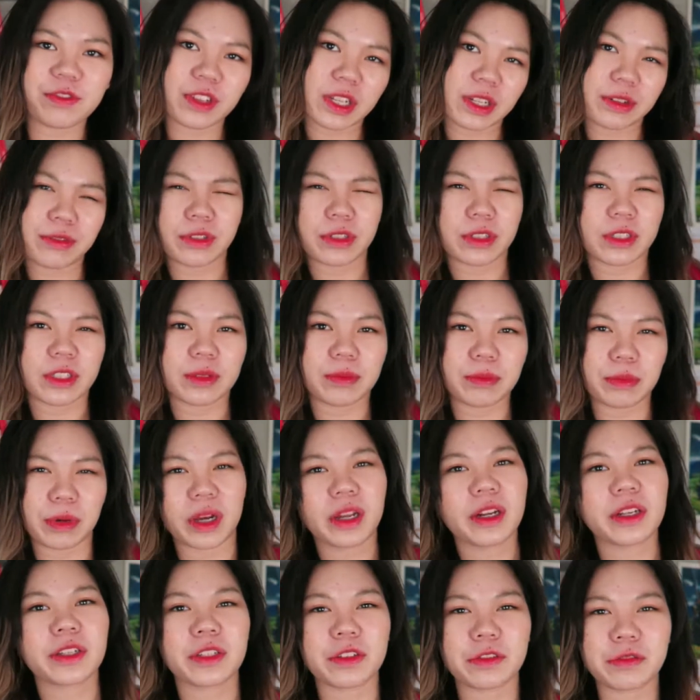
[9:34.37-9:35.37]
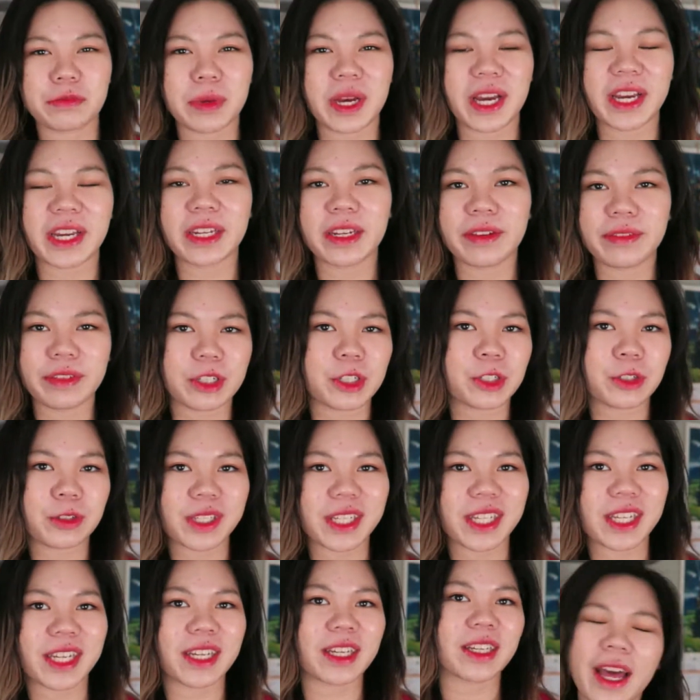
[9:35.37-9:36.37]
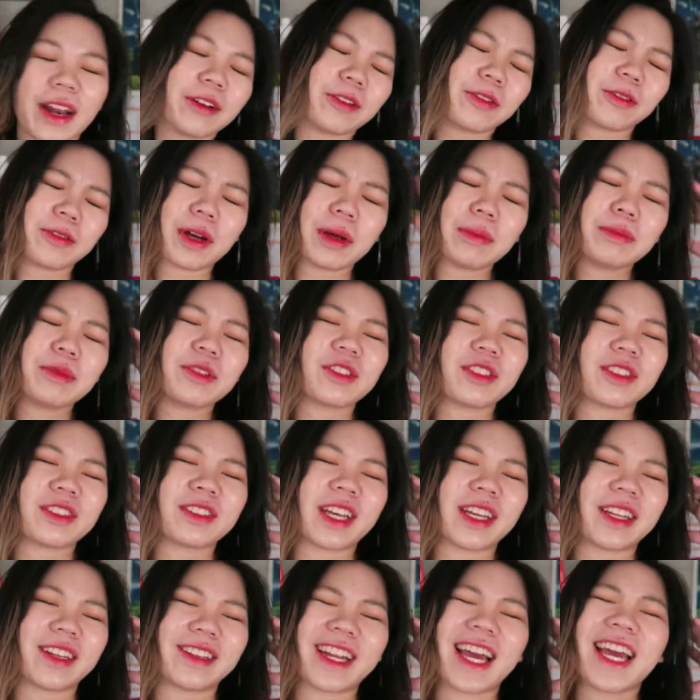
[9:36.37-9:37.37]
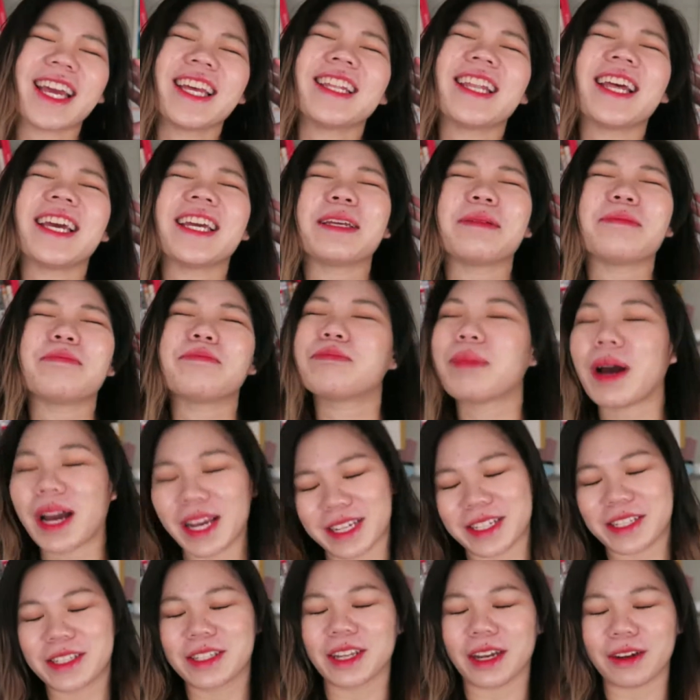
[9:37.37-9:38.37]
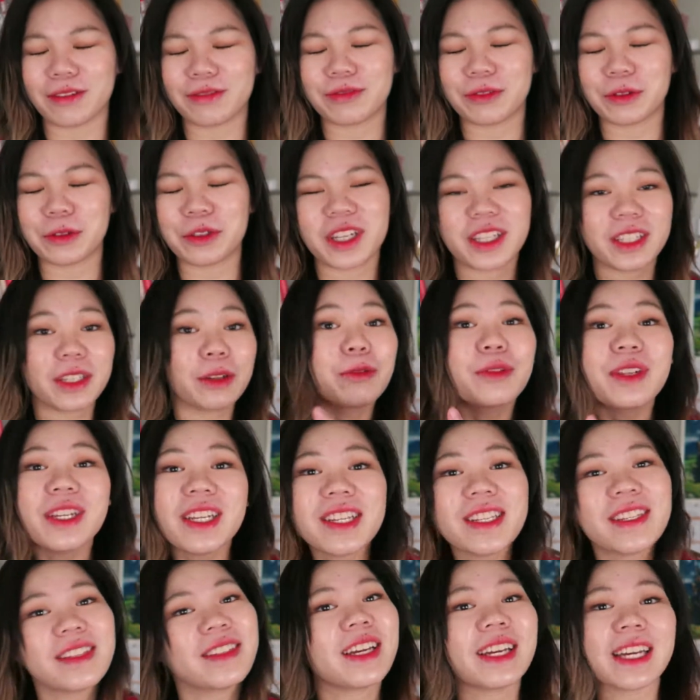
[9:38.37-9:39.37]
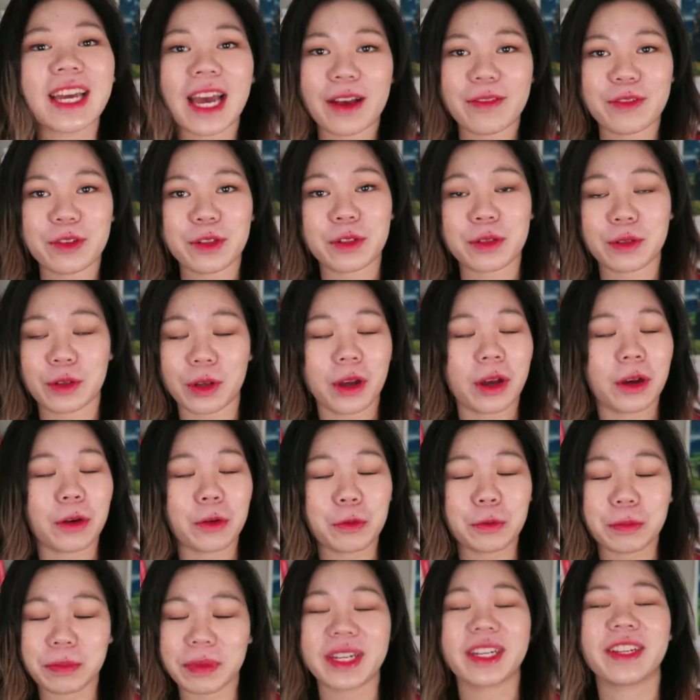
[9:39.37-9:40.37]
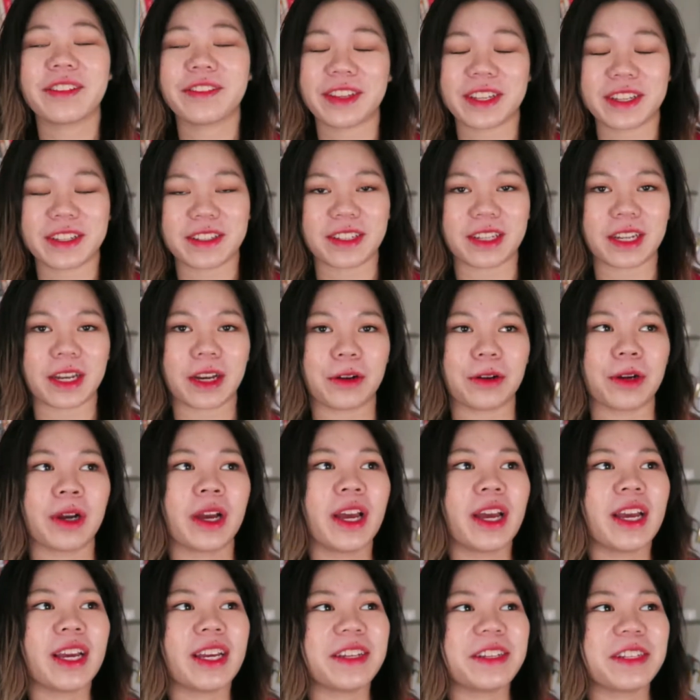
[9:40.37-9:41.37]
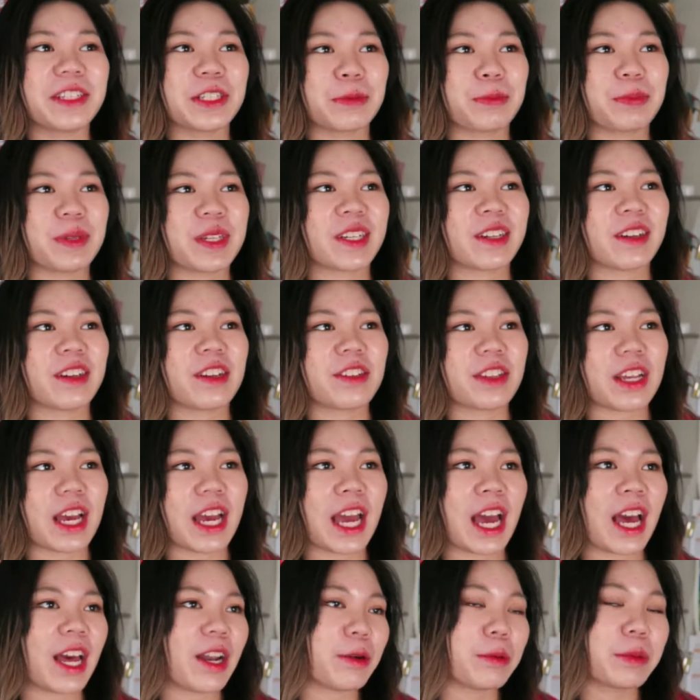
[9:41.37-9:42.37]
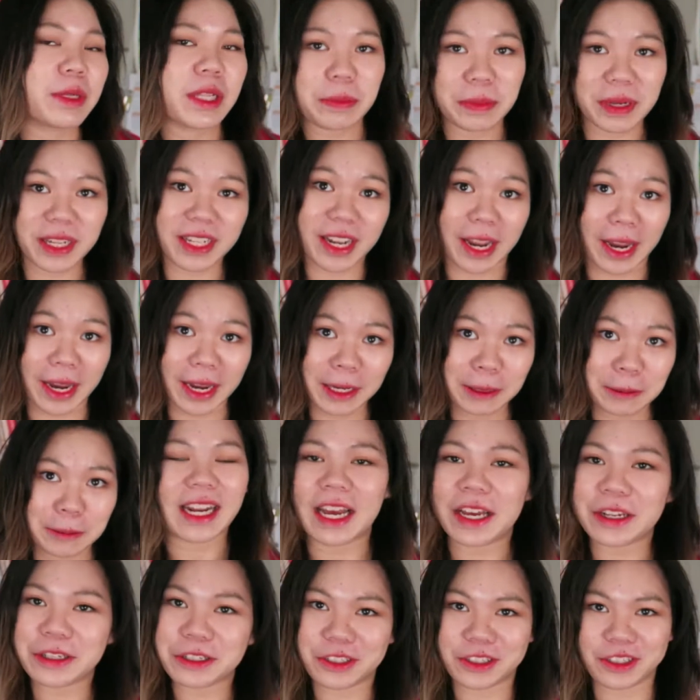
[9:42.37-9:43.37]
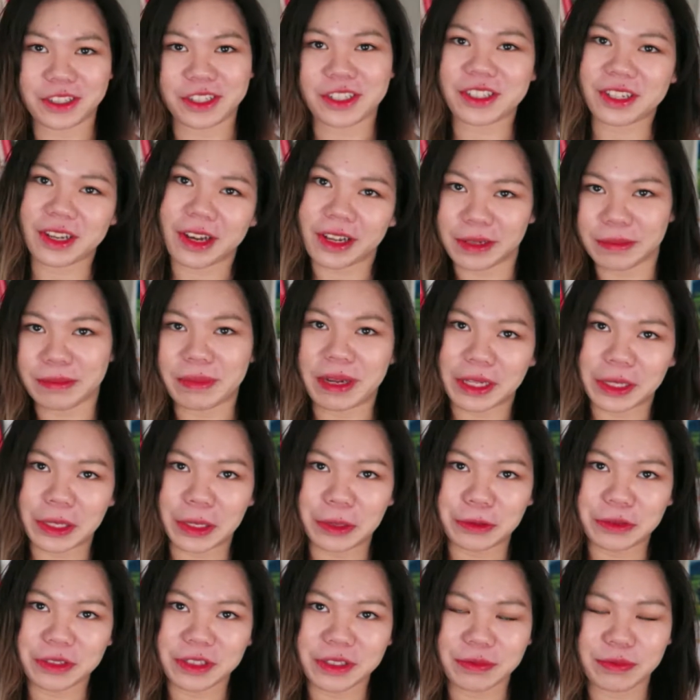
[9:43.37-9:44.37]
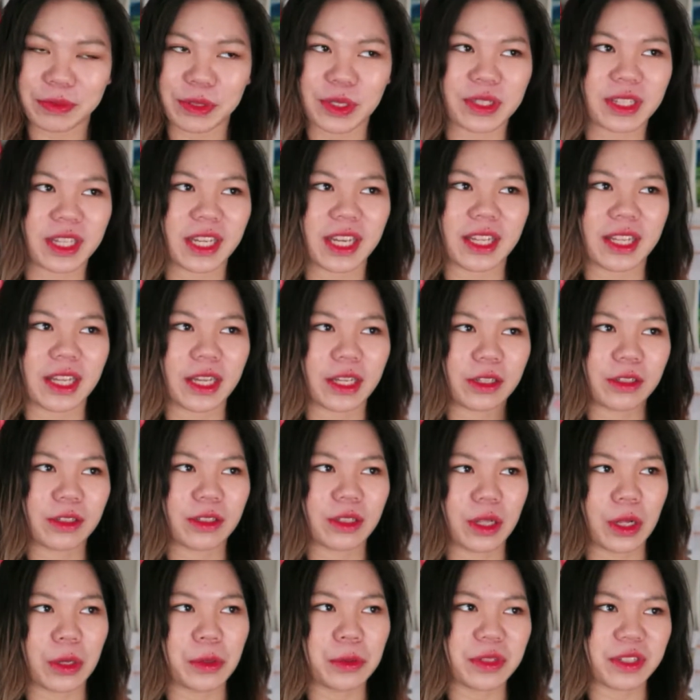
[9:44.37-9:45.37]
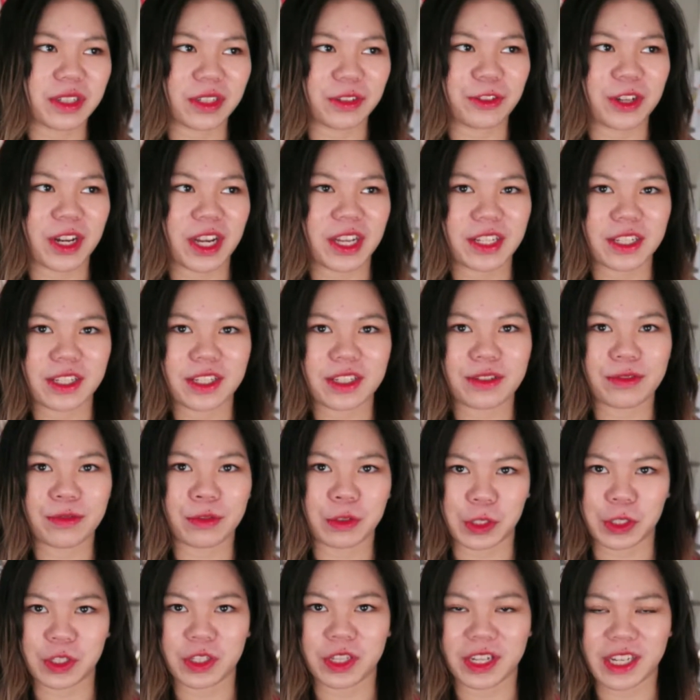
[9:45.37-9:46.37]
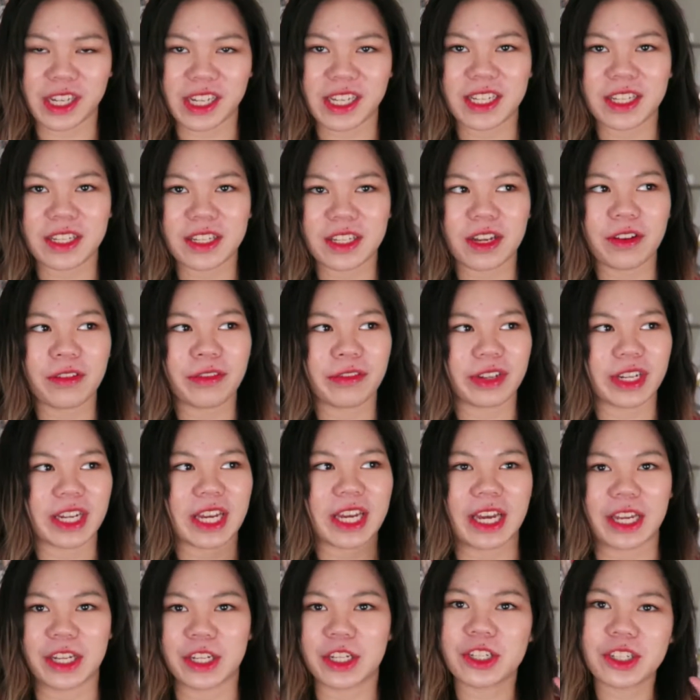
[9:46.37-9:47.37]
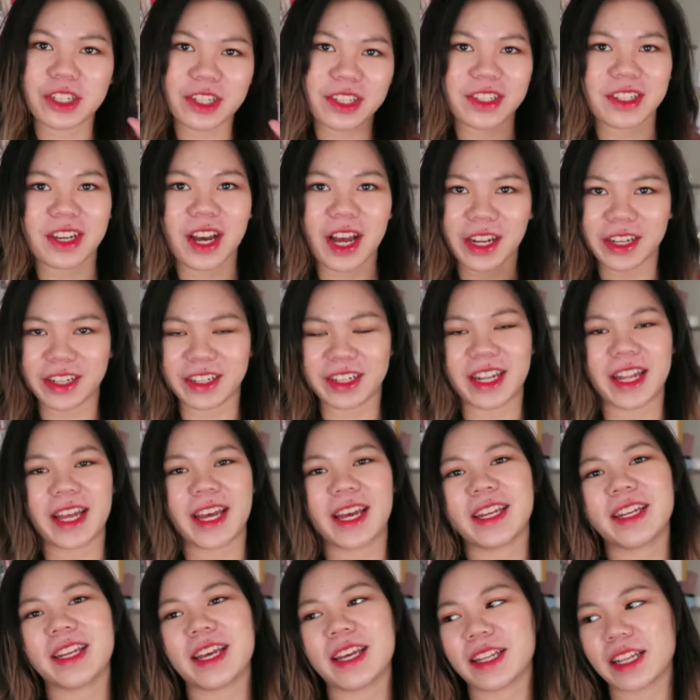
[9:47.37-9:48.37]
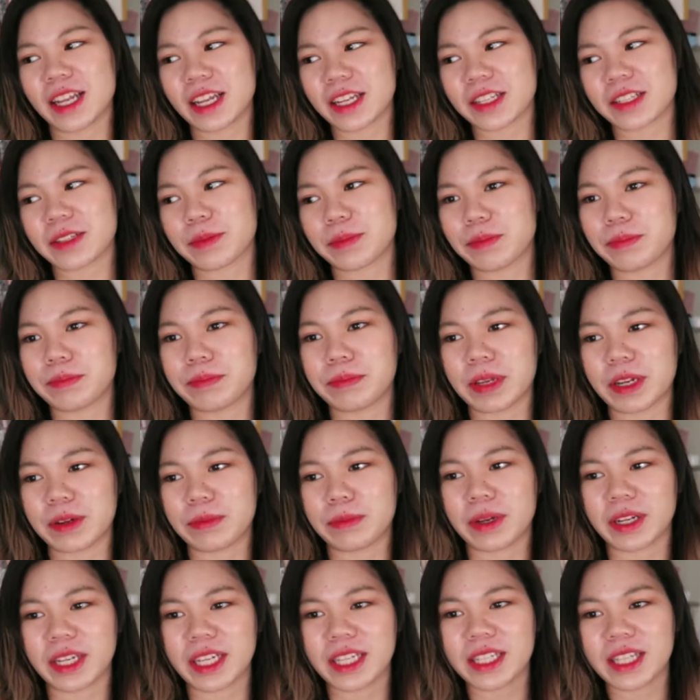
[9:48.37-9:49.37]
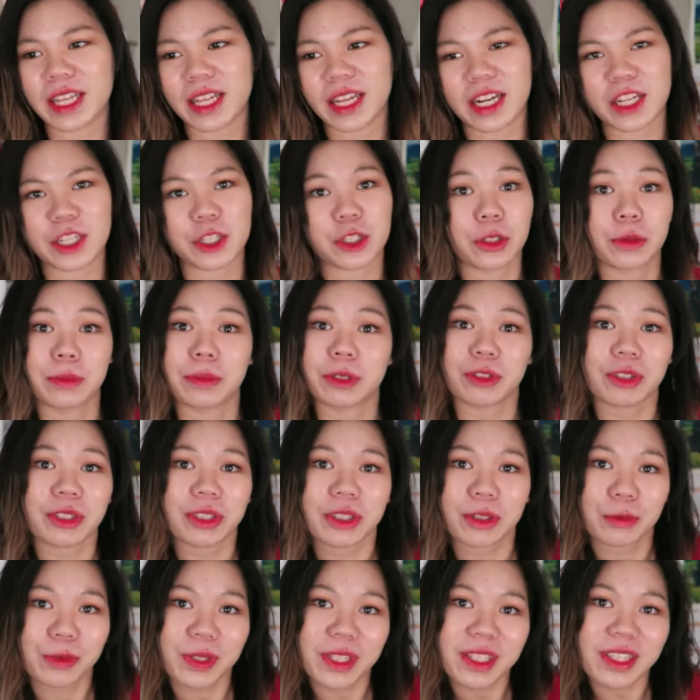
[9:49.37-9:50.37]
favorite products of mine eventually. I don't know, I'm just excited. I like buying stuff, okay? The reason I have so many things now is because I had a really bad day, and I had just gotten my loan because I get like loans and grants for studying and stuff, and I had just gotten that, and that's a bit of money that I shouldn't be trusted